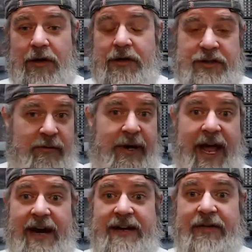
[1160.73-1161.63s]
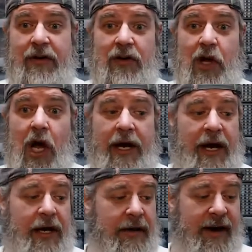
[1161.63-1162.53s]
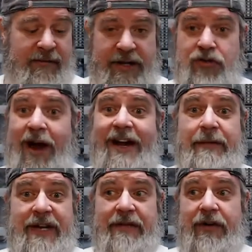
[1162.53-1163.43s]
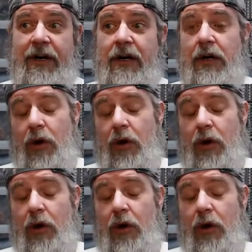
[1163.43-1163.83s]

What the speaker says: So everybody had a different look and everybody tried to be different.